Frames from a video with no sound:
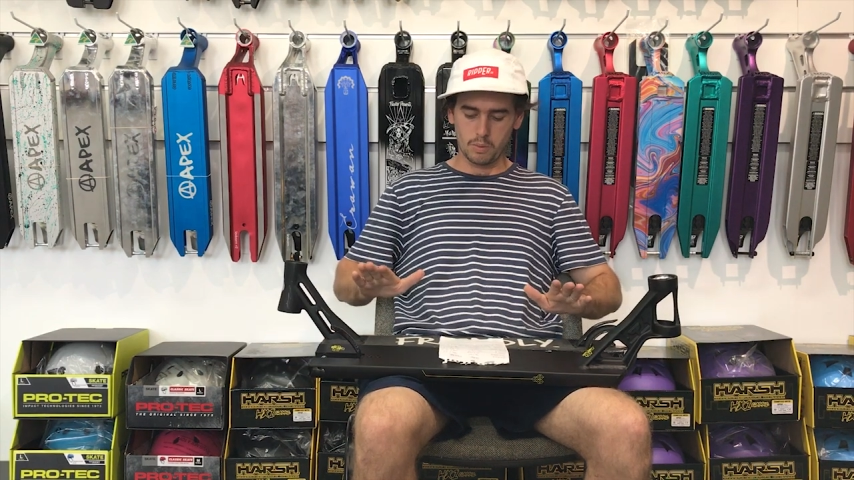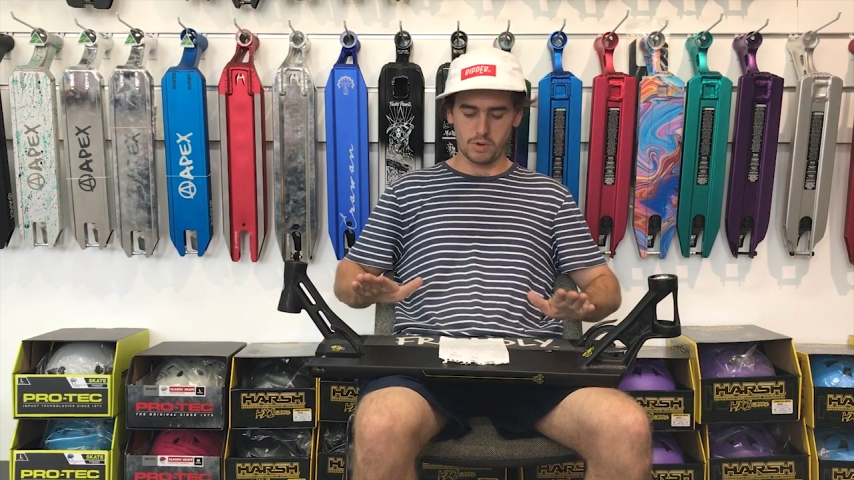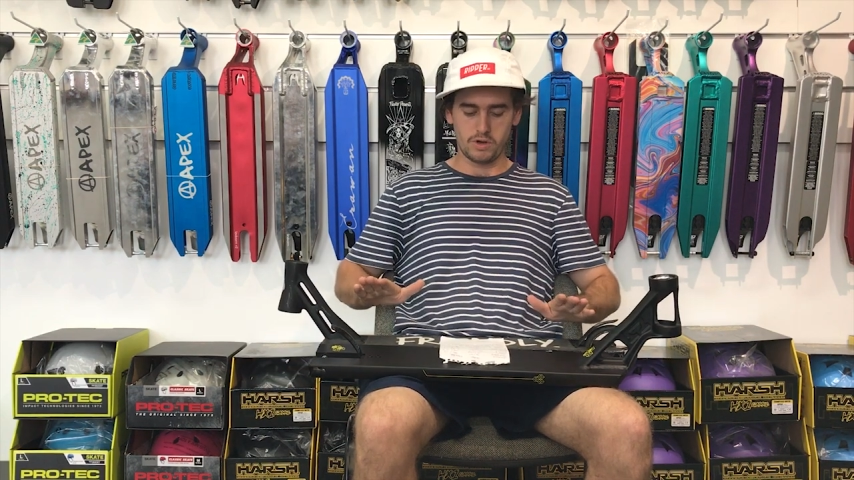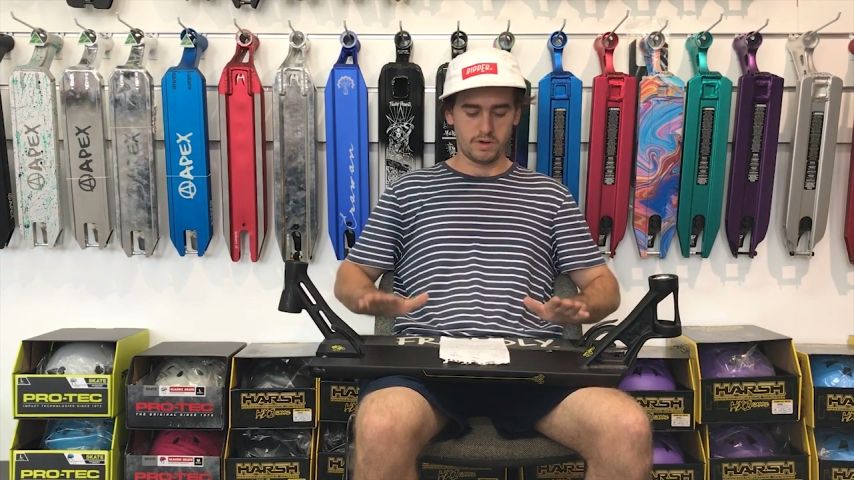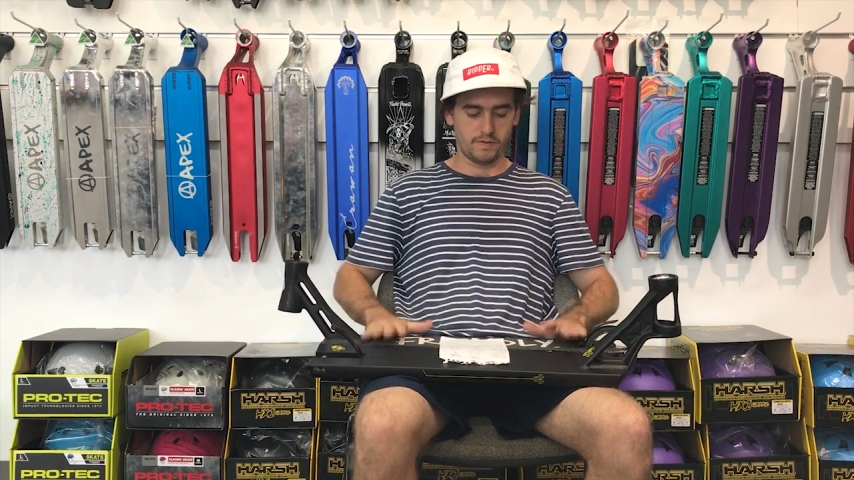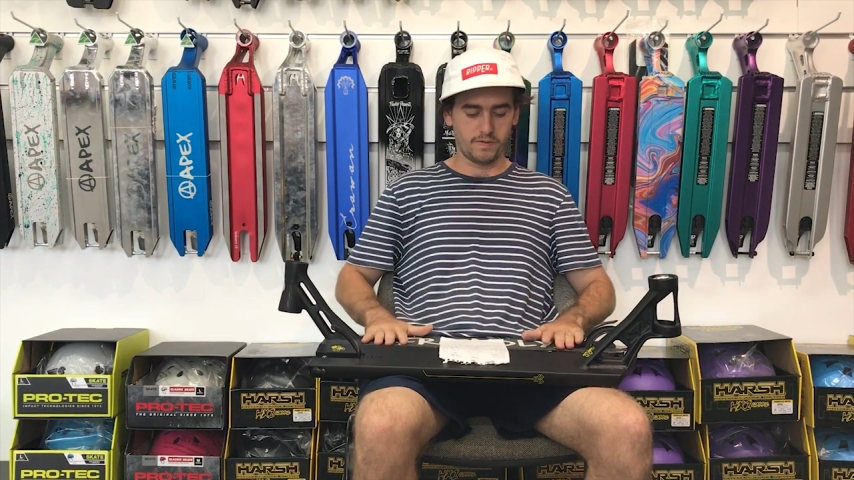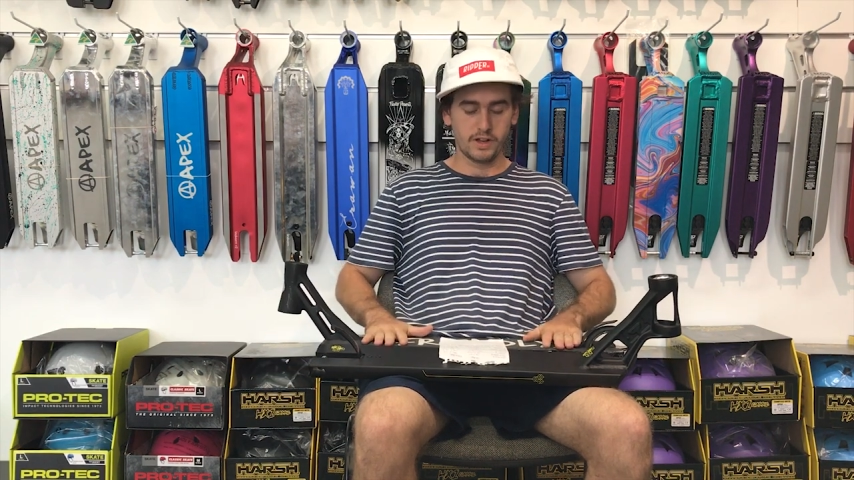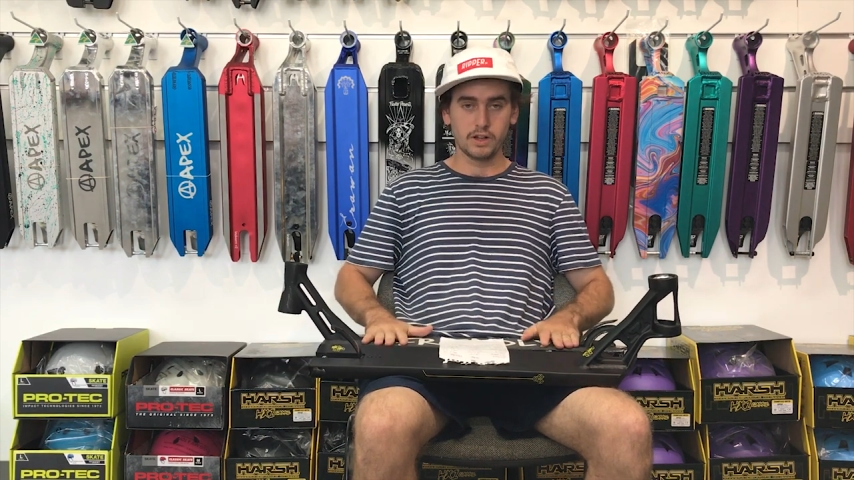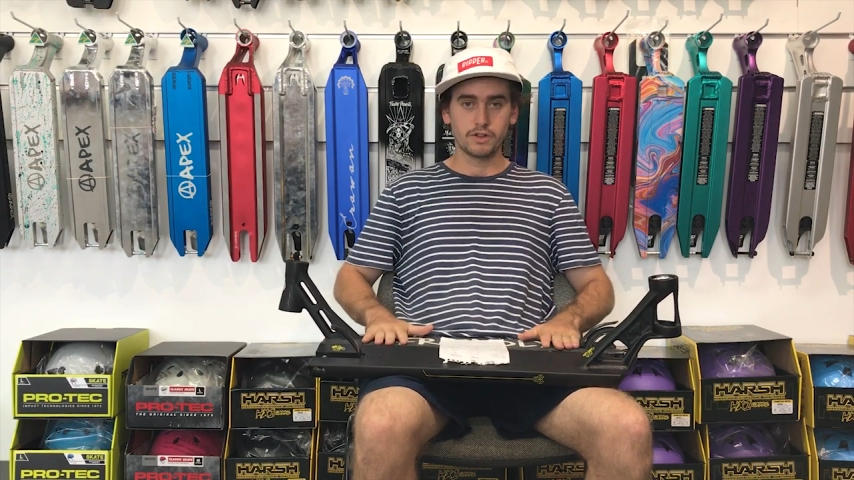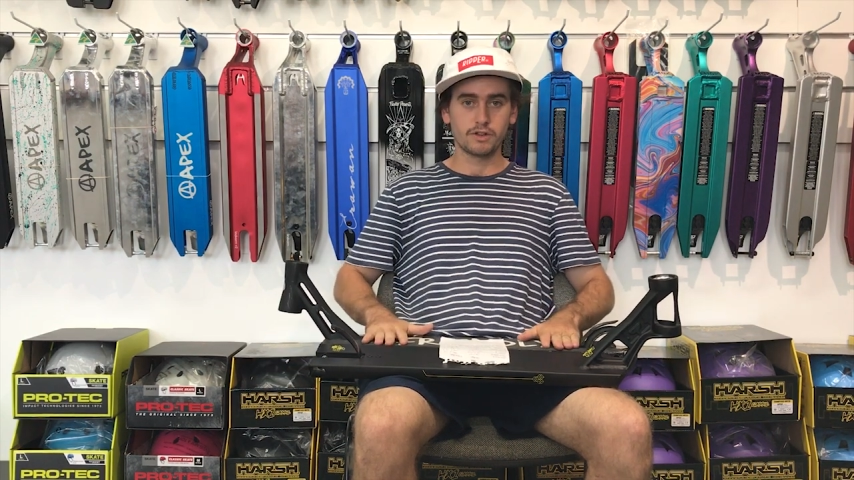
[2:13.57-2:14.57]
what you can
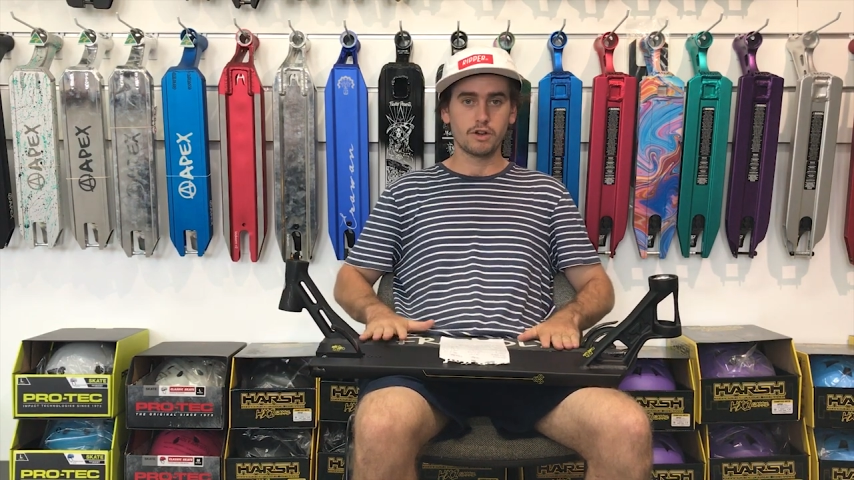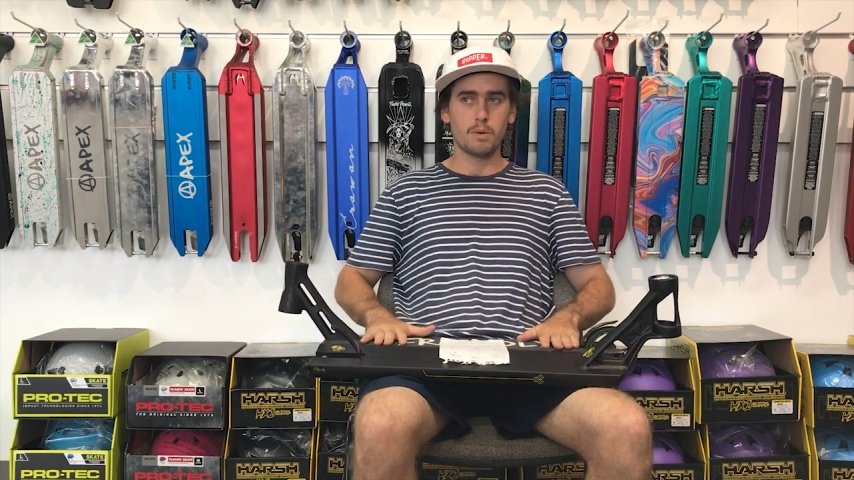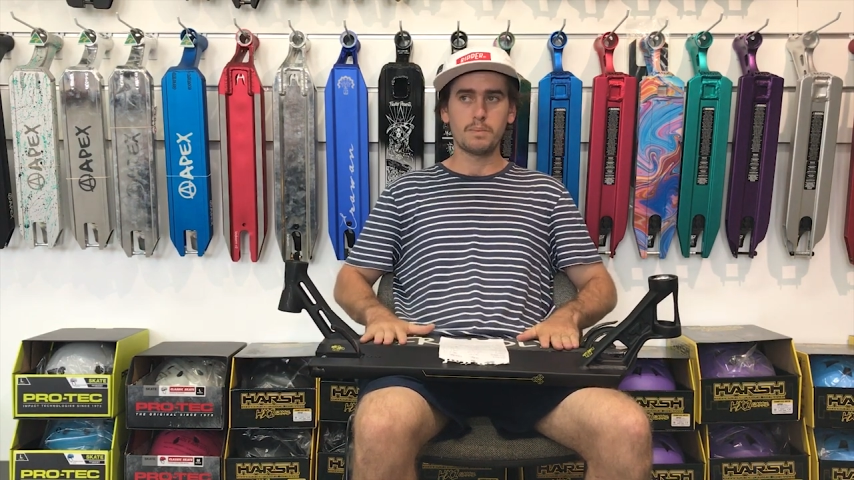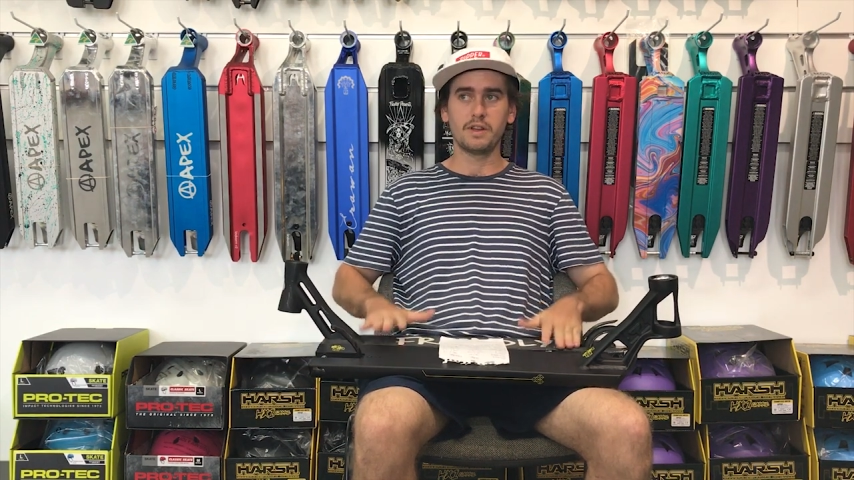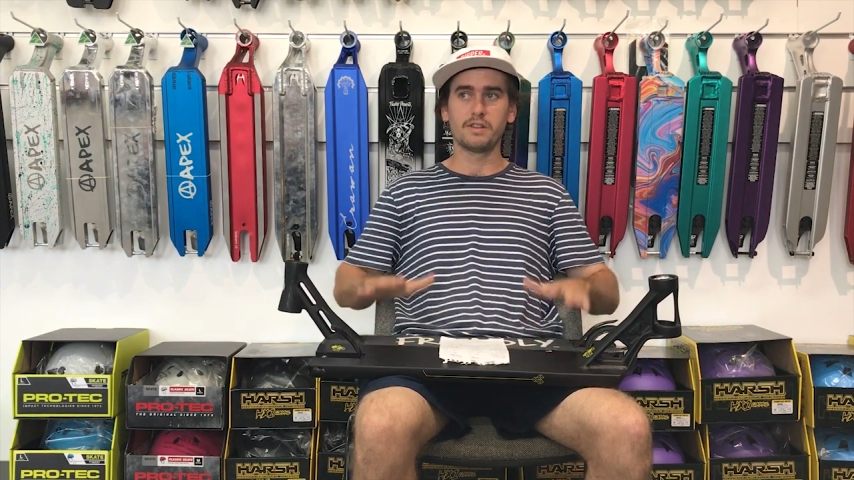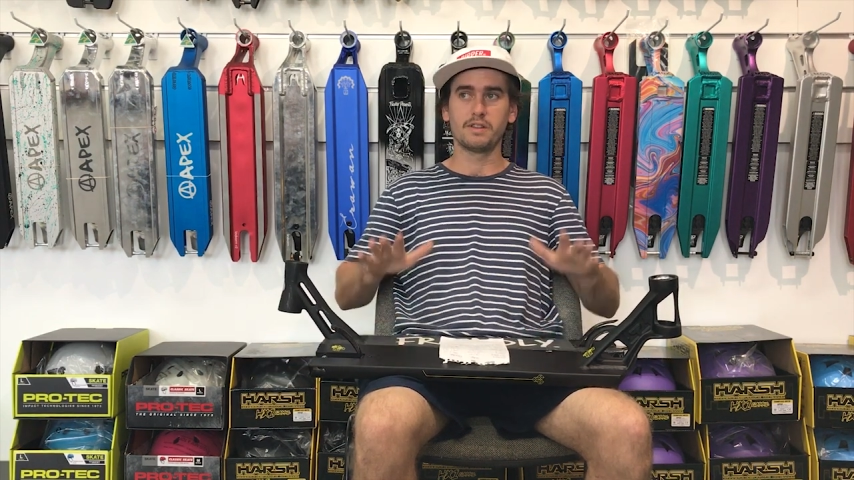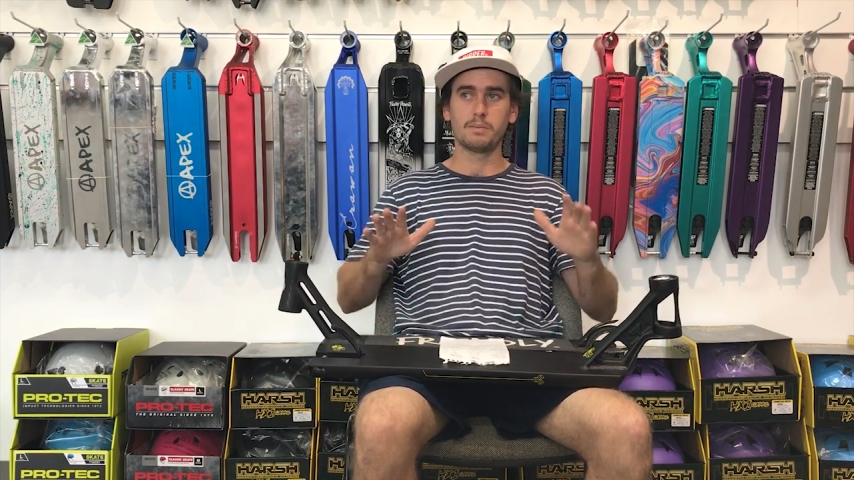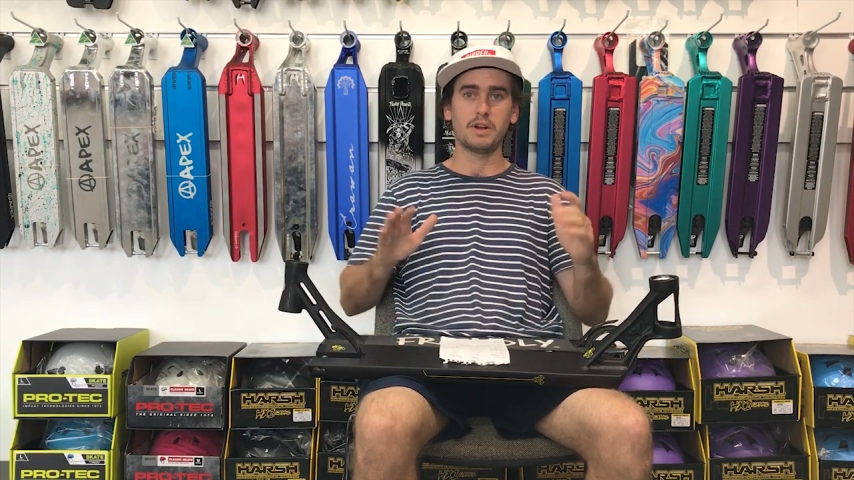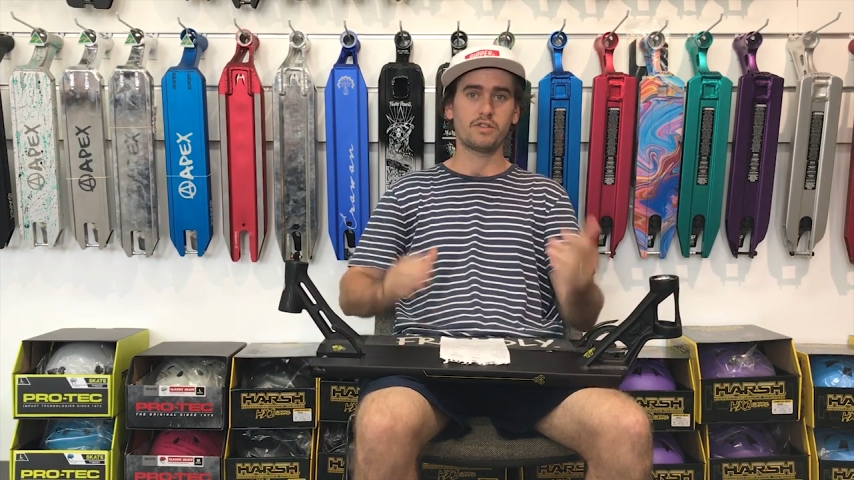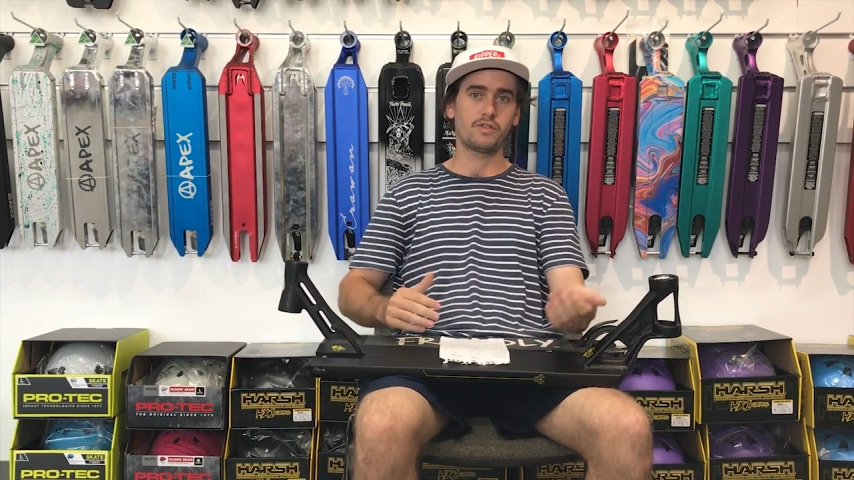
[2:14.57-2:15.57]
feel on the top is as
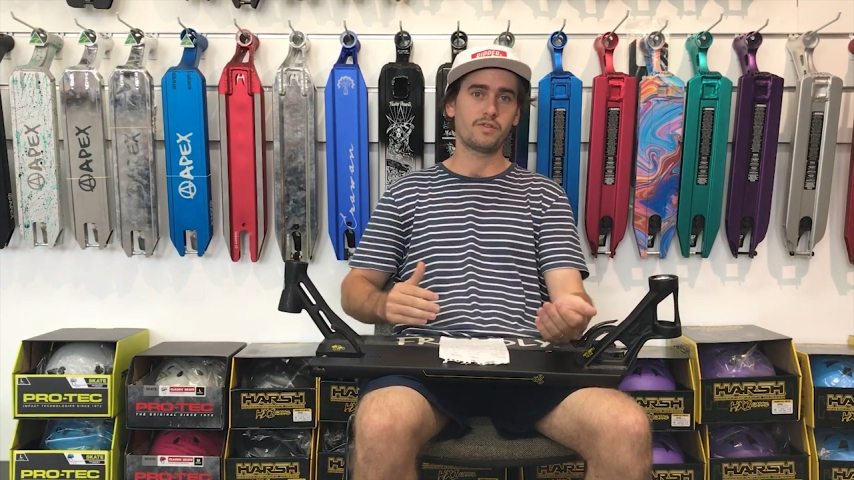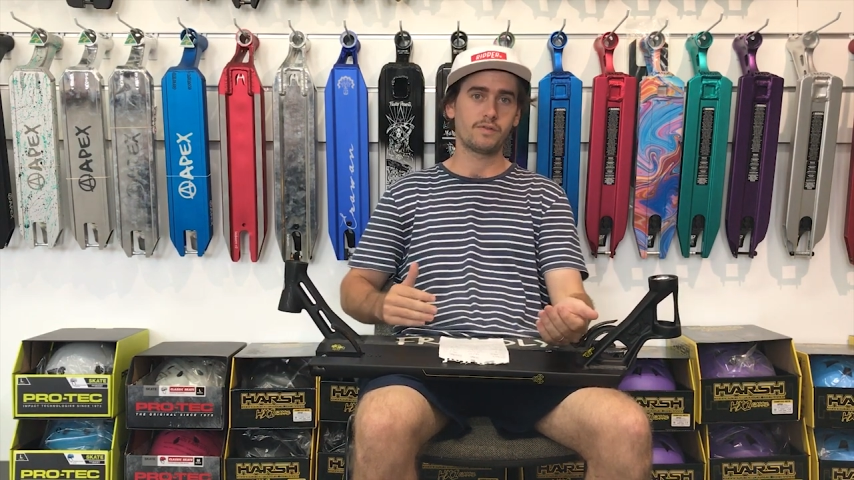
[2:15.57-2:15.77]
much